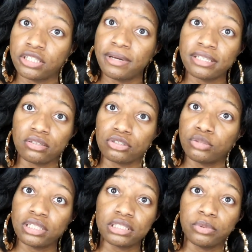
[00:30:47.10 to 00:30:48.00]
Bezos,
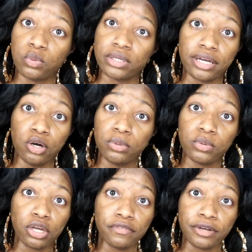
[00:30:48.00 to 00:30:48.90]
you better sleep with one eye open
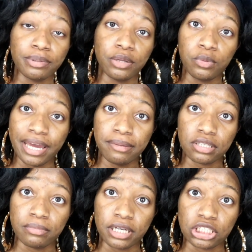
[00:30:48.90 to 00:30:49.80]
while you're over here playing with my
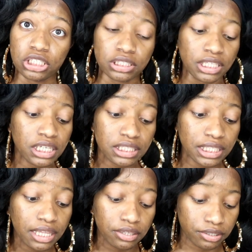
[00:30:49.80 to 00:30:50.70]
Amazon packages. Get it
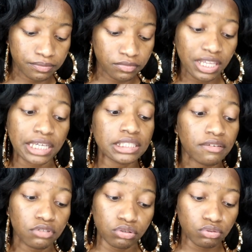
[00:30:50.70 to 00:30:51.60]
together. Like
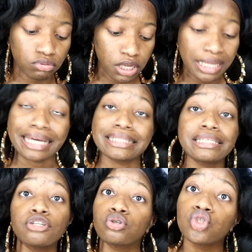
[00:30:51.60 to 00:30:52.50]
70 like
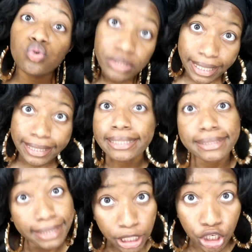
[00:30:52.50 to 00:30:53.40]
702 said, get
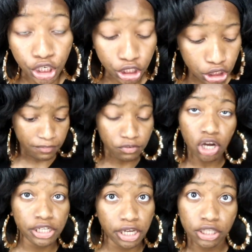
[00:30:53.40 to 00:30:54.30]
it together. And for
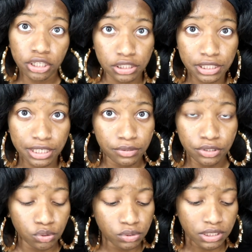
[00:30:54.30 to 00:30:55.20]
all y'all youngins that don't
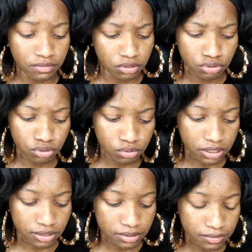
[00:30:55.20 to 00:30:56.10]
know who 702
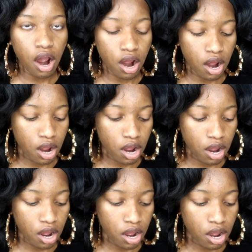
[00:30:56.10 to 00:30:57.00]
is. But
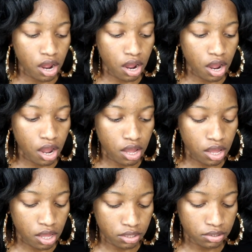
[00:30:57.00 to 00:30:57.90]
you listen to
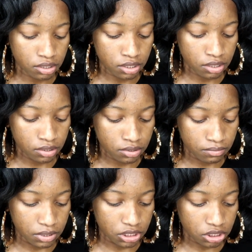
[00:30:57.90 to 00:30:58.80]
Spotify.
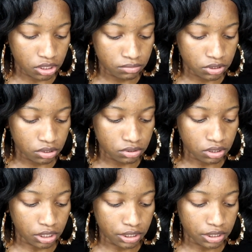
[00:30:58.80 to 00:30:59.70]
Bitch, I'm so
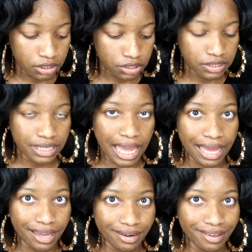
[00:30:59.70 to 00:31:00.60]
sorry. There's an
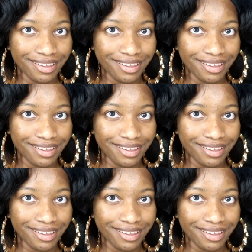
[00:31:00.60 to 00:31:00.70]
ad.